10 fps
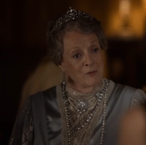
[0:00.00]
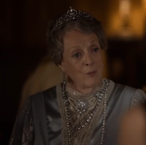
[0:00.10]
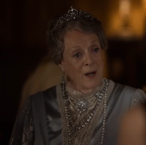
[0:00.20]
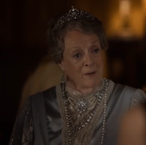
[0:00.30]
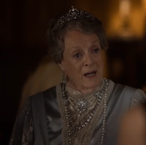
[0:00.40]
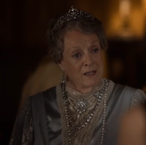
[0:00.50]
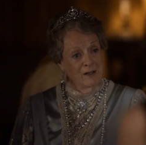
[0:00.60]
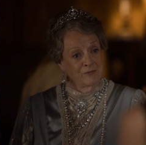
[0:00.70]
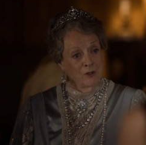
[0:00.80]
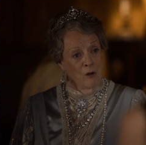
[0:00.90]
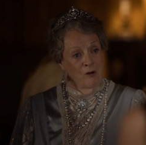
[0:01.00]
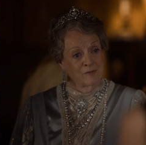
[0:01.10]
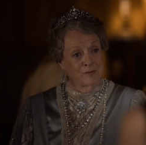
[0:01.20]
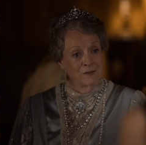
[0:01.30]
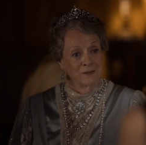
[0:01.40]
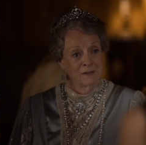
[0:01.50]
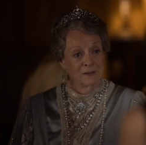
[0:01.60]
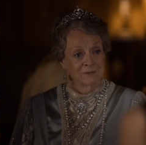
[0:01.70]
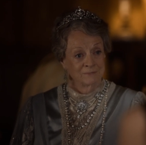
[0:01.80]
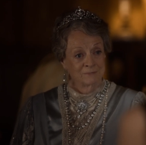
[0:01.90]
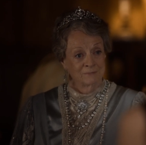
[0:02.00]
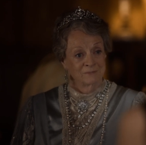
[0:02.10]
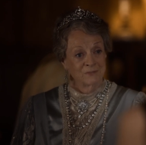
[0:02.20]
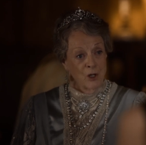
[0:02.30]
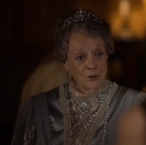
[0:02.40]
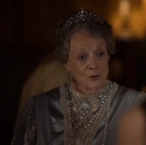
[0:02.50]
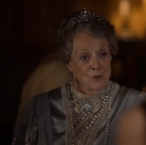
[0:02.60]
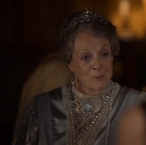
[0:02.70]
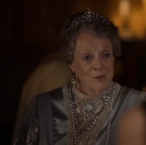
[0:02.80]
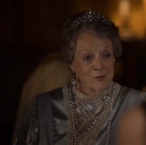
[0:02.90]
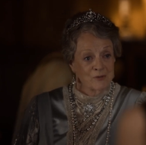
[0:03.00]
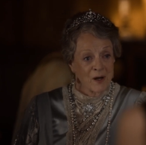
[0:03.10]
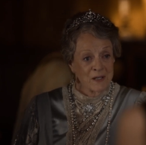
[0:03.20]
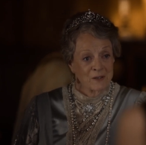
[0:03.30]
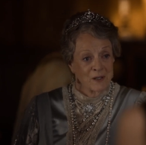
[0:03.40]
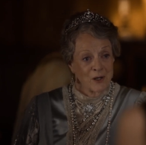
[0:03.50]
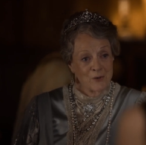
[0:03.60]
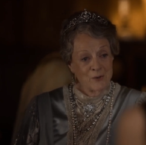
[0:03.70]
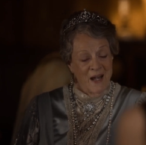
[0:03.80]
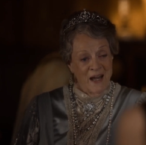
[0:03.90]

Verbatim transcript: from where I left off. You'll be the frightening old